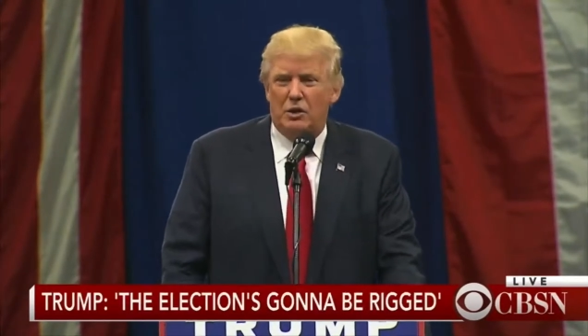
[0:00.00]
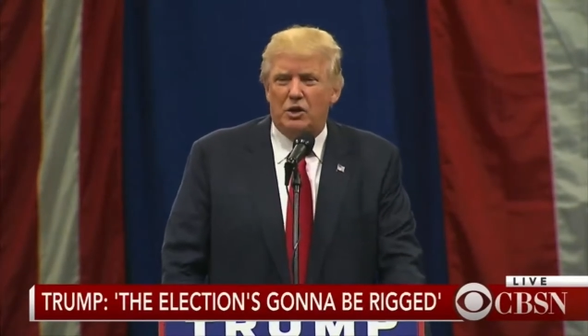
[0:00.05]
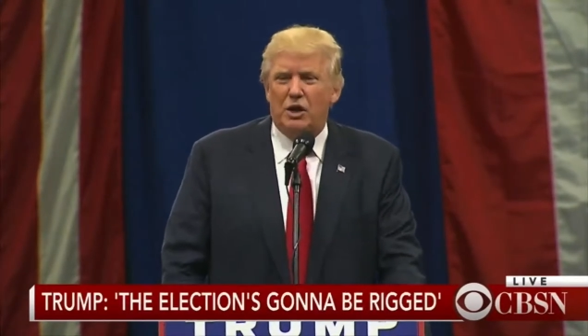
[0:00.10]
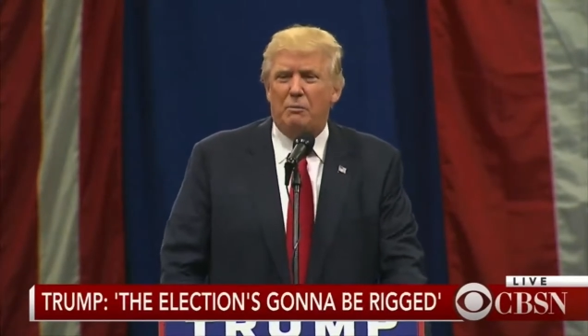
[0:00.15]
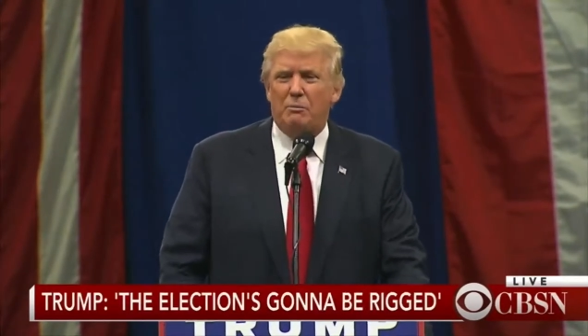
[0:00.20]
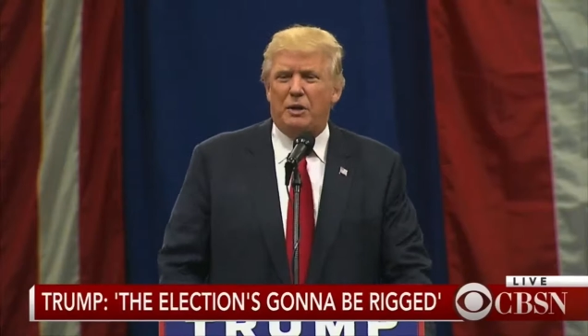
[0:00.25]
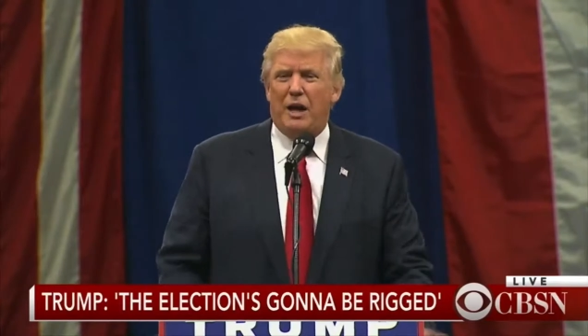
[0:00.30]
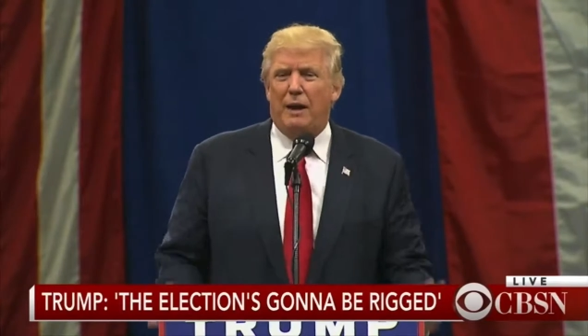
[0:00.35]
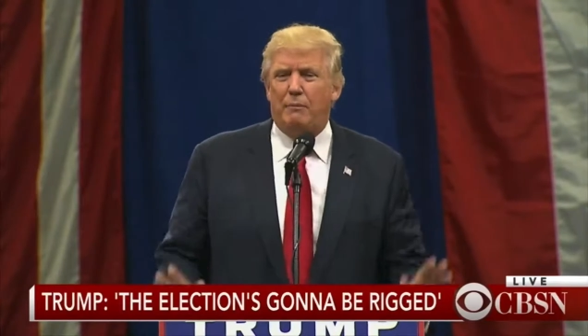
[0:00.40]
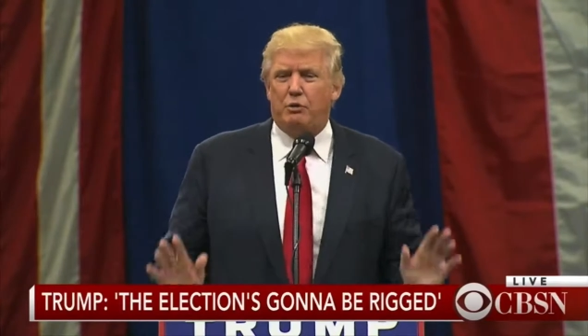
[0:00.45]

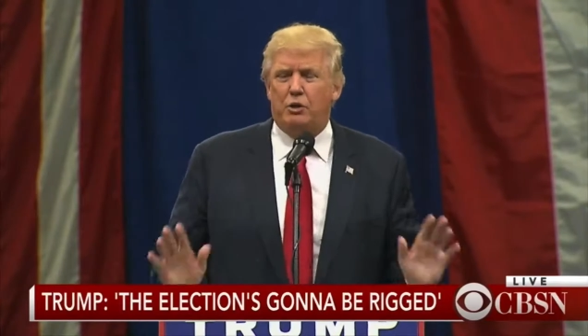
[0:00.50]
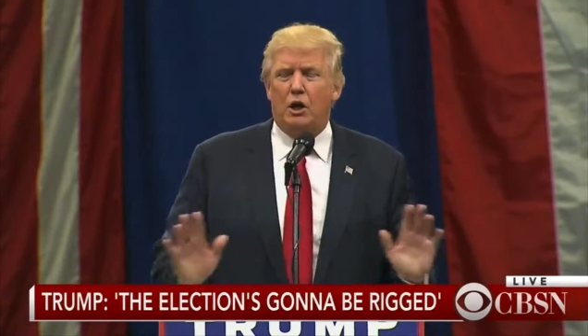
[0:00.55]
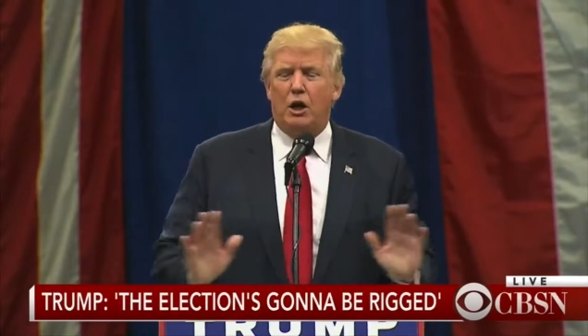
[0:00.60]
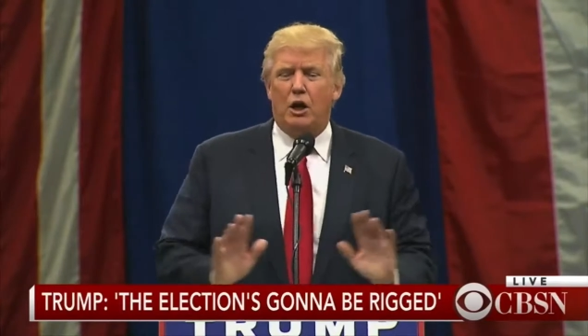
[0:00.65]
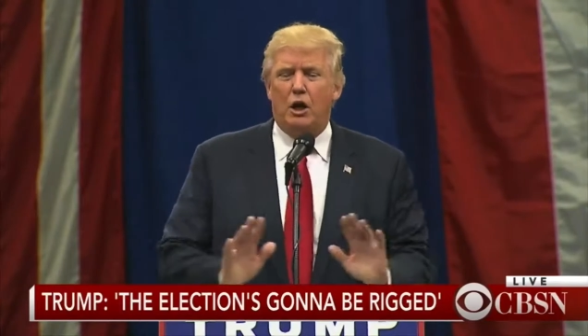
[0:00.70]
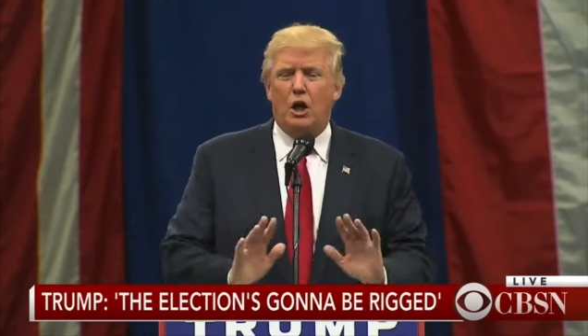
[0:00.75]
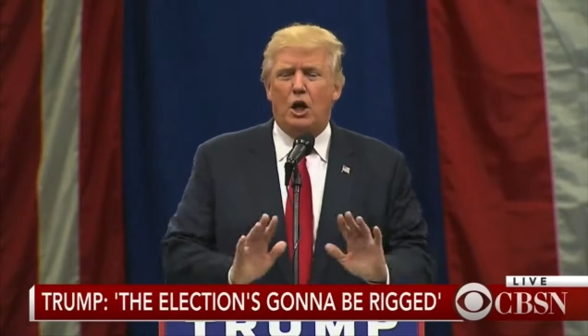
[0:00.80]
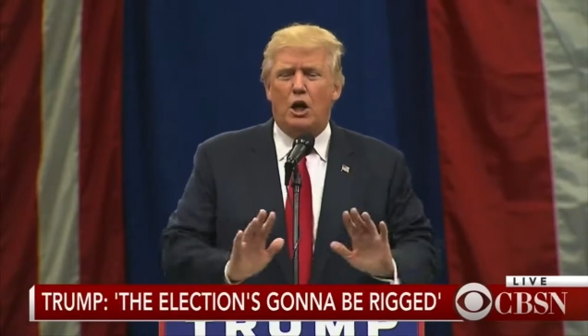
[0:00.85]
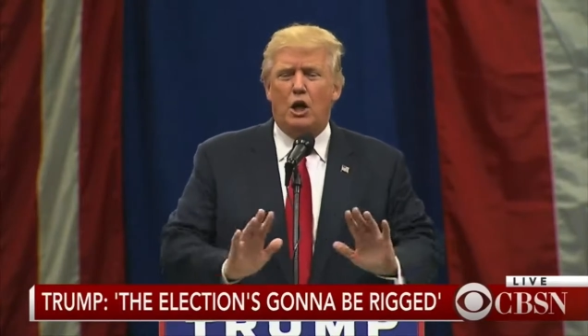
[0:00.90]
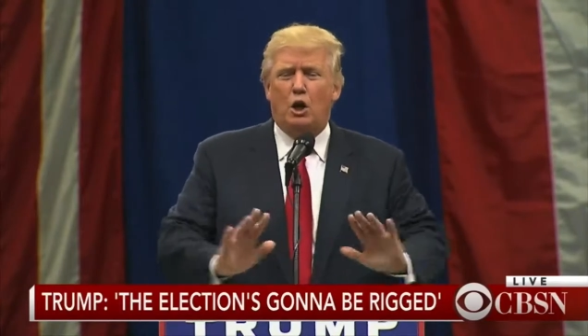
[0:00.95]
Sometimes
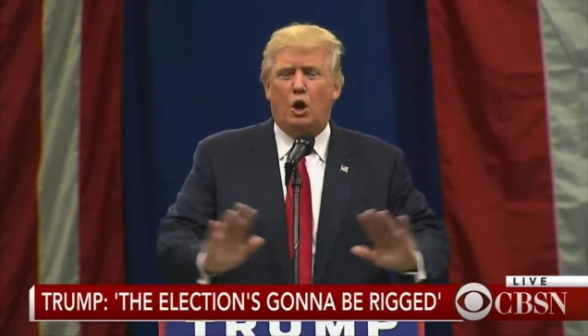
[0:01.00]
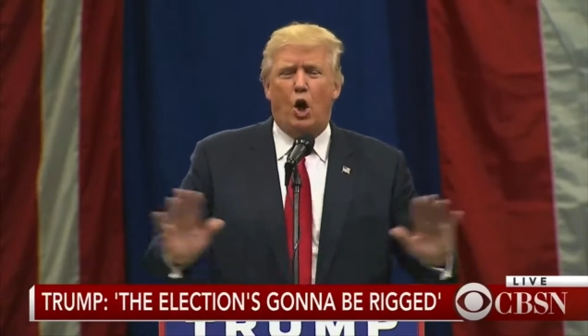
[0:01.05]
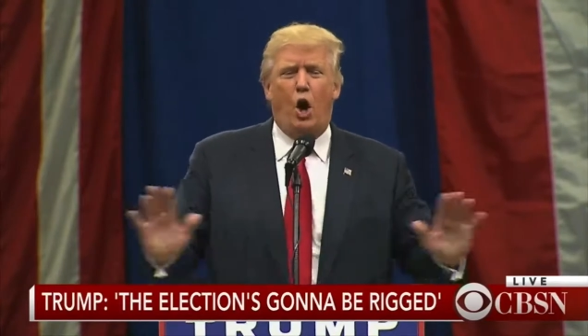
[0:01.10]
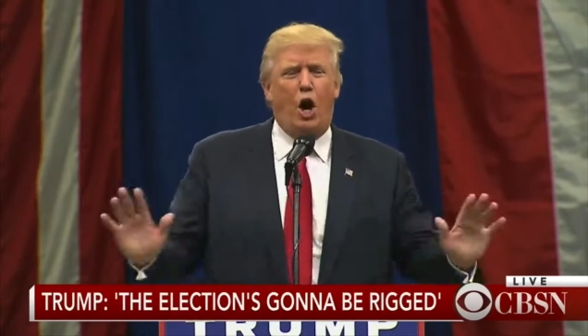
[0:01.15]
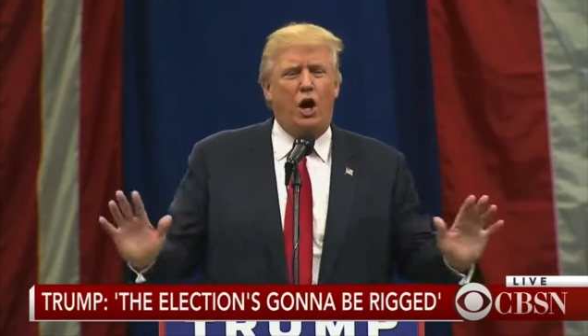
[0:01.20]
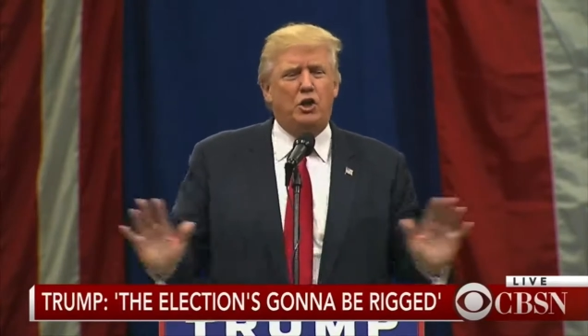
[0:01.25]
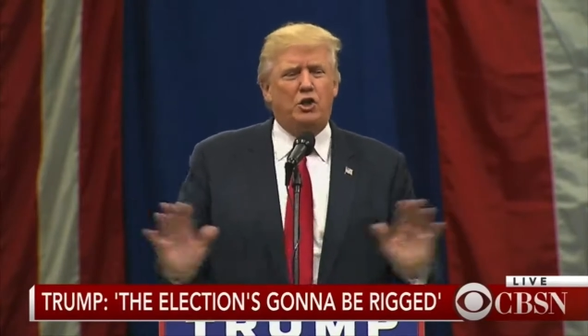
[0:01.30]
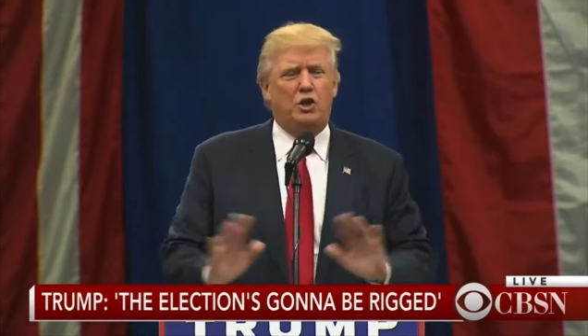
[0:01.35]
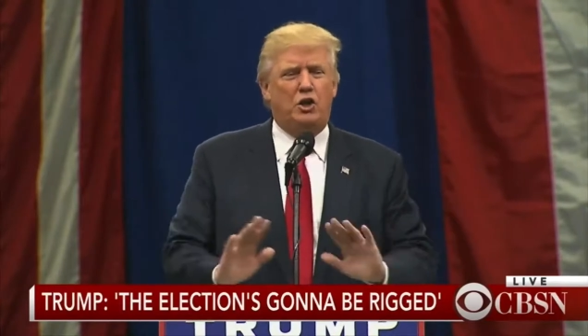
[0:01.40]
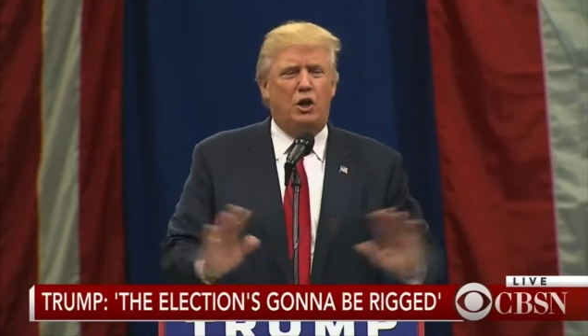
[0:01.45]
he, he
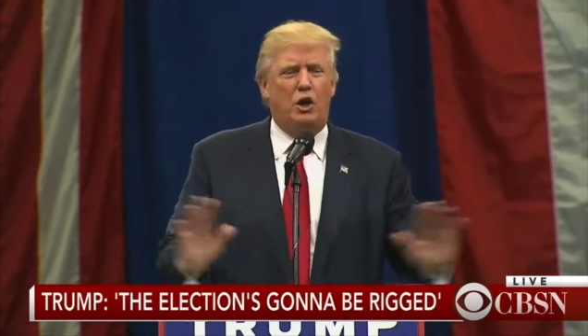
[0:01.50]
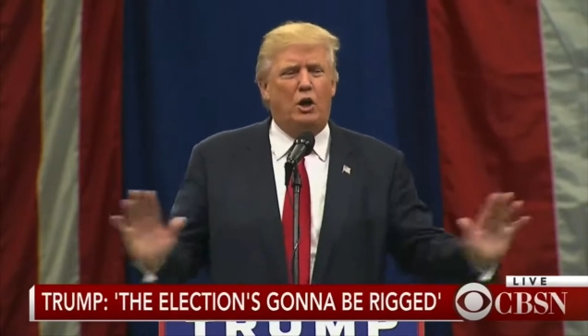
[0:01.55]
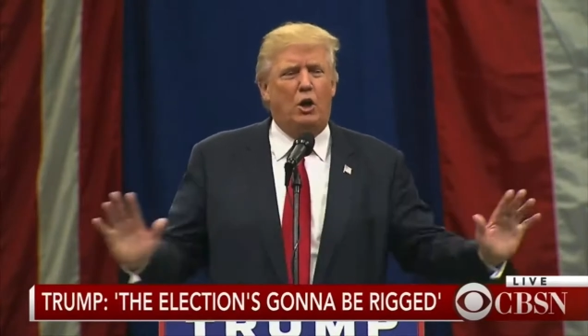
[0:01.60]
lost.